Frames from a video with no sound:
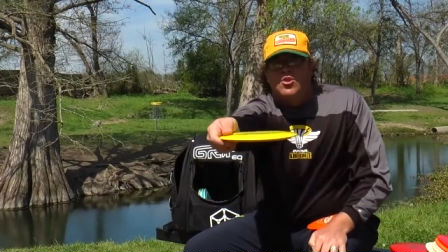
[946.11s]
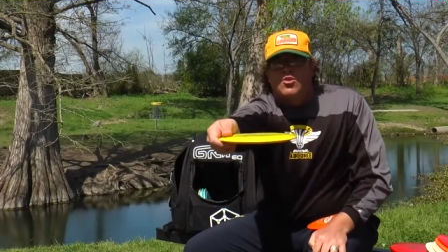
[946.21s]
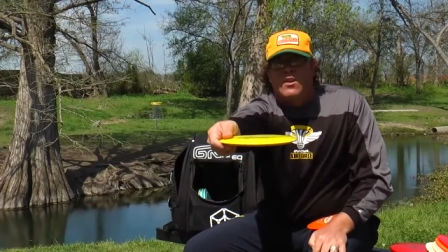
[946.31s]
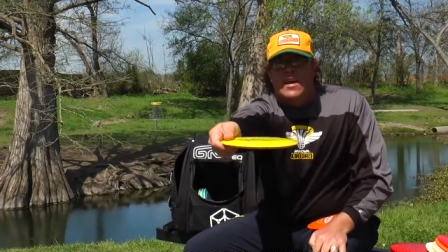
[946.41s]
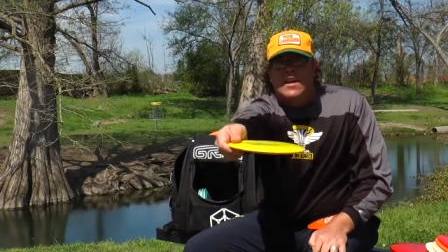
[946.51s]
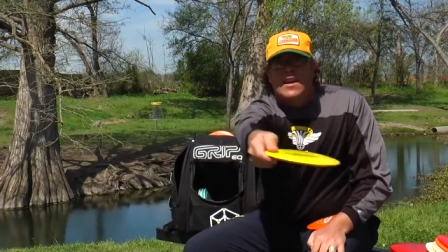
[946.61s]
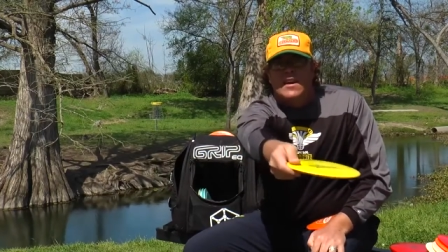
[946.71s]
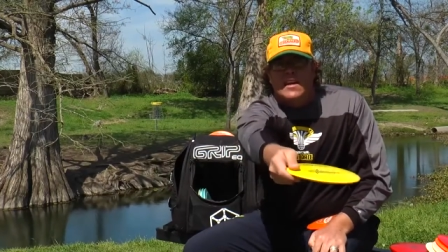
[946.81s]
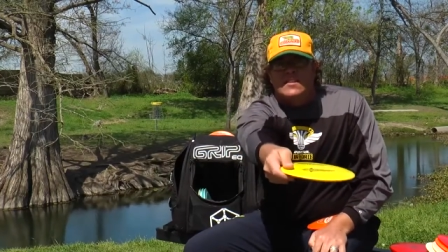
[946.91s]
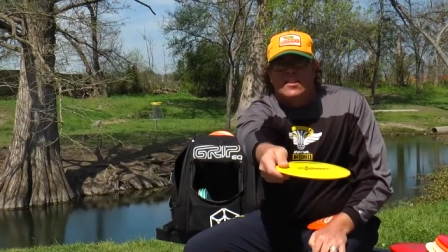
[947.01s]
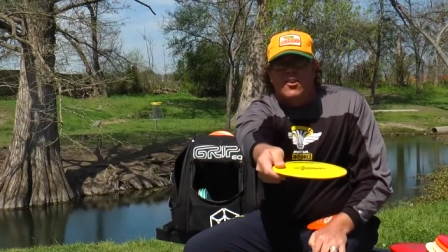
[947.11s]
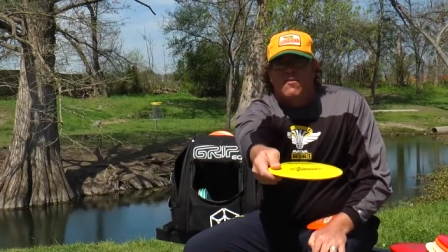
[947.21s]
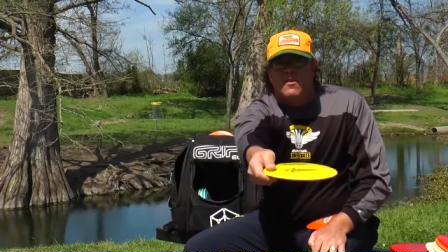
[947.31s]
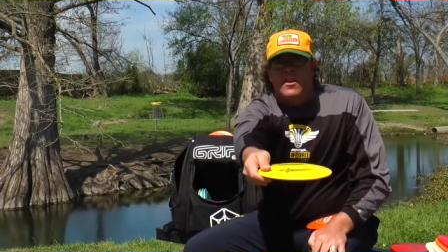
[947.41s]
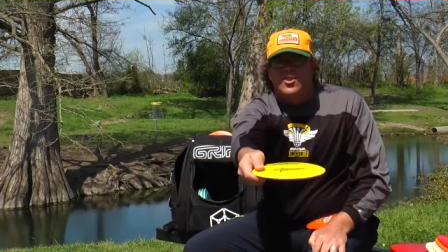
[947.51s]
straight, gets a little
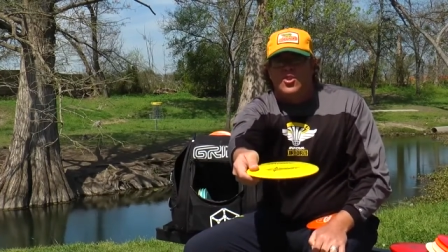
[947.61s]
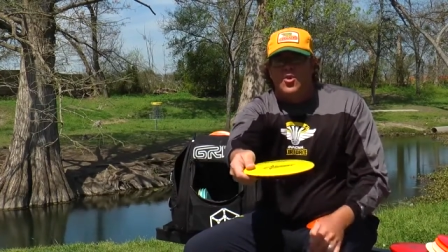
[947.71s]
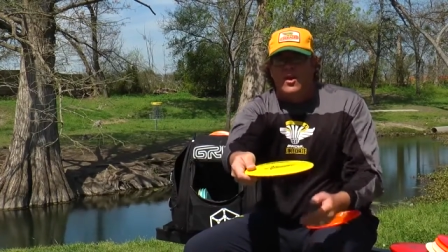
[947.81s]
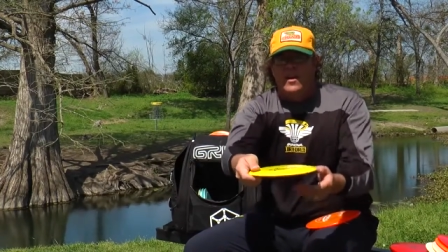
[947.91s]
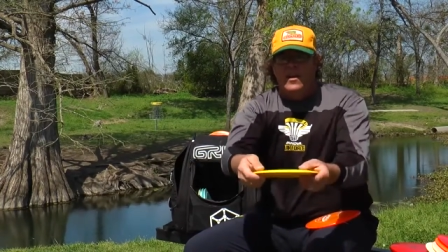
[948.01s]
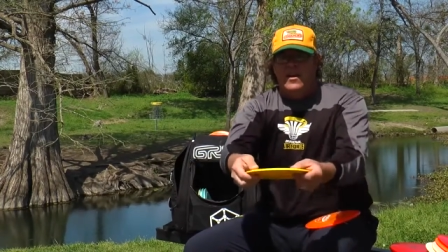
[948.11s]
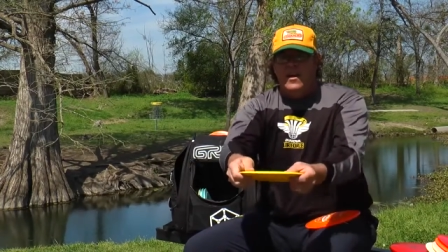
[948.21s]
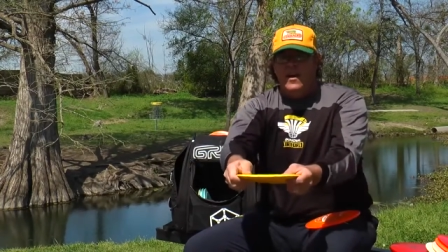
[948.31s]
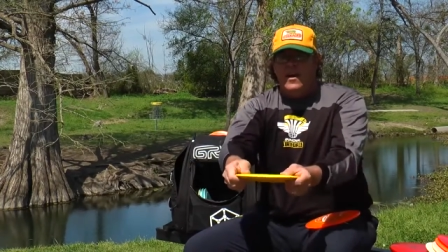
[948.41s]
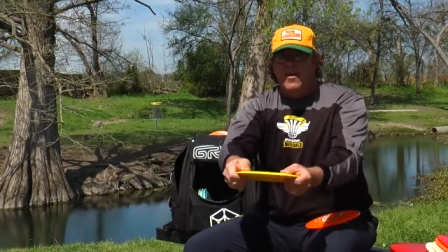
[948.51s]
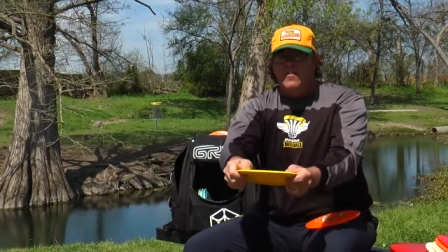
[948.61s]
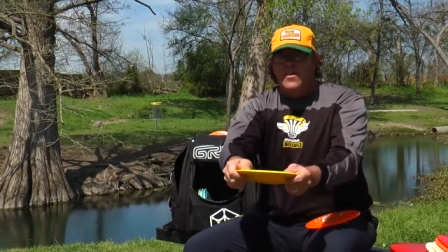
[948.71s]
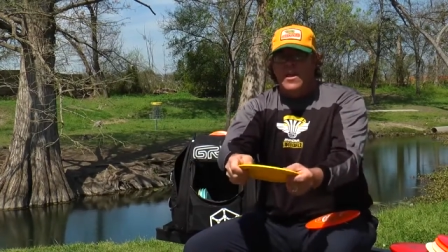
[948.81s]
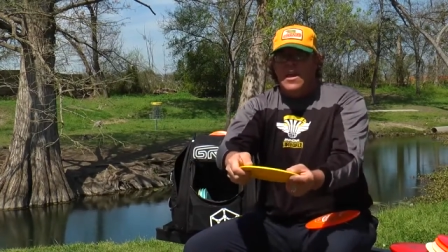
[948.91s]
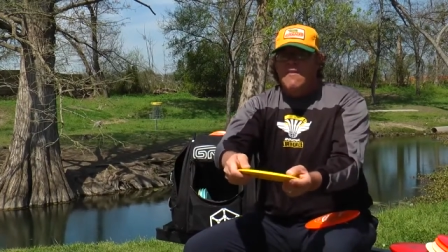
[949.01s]
finish to it. Um,
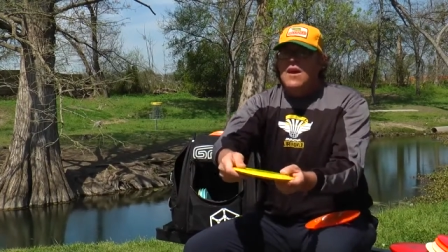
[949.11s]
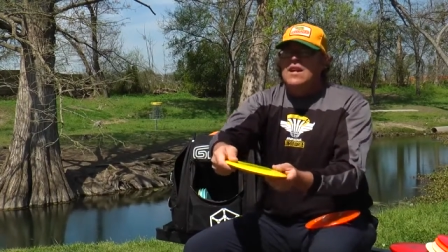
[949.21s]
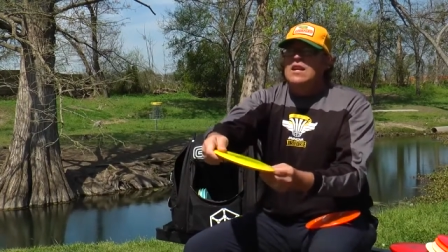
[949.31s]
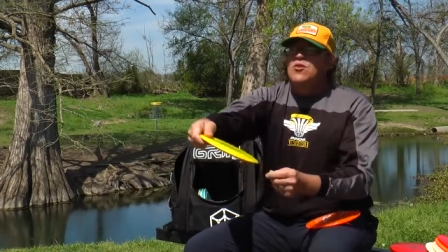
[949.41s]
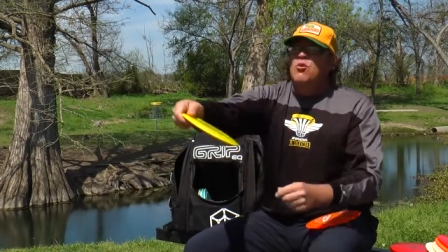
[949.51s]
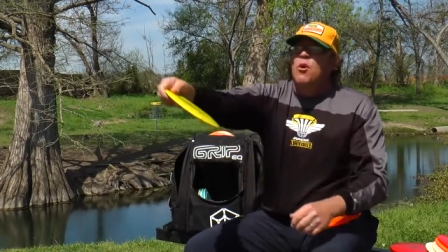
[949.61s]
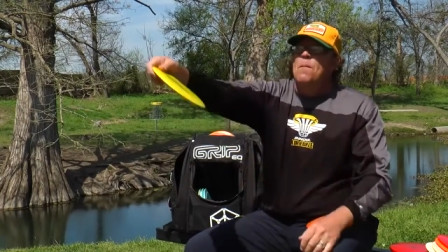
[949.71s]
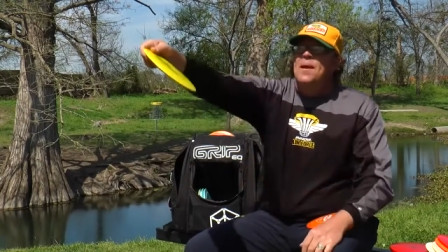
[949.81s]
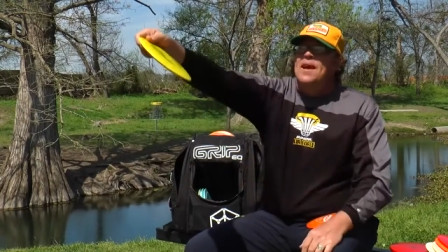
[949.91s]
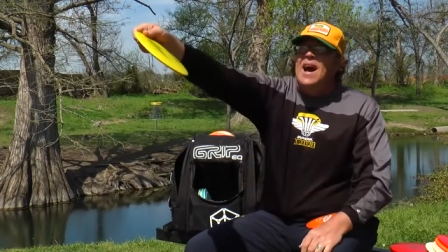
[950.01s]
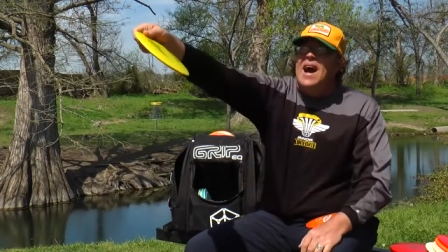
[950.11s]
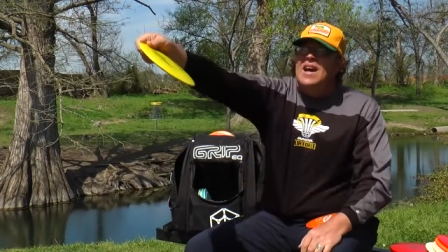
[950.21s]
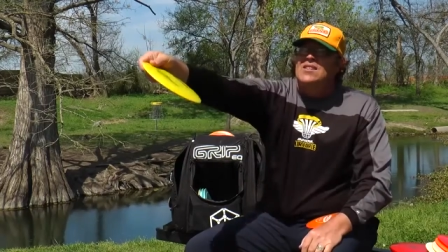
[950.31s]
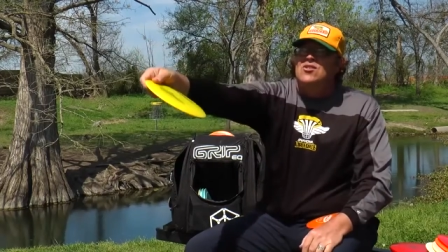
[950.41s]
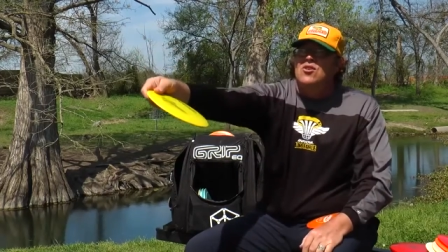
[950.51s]
if I need to throw a big
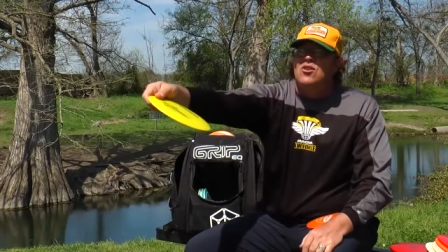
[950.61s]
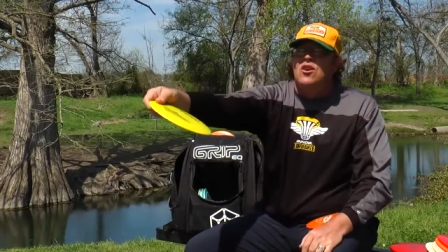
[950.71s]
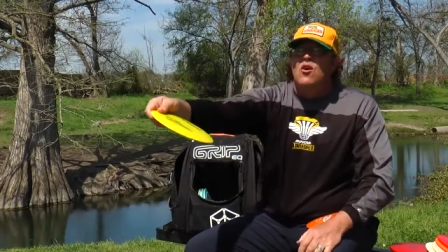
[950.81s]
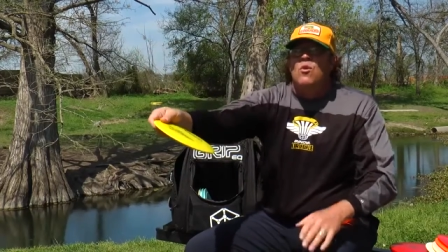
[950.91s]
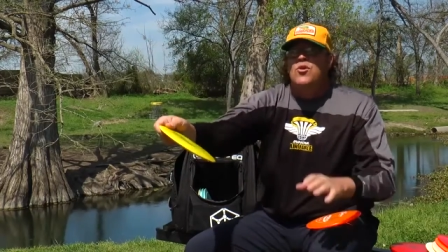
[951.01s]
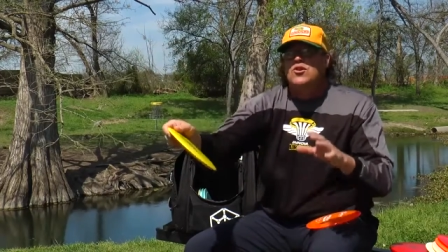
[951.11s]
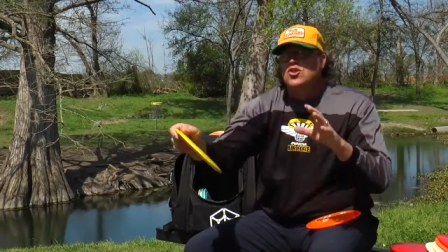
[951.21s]
hyzer with a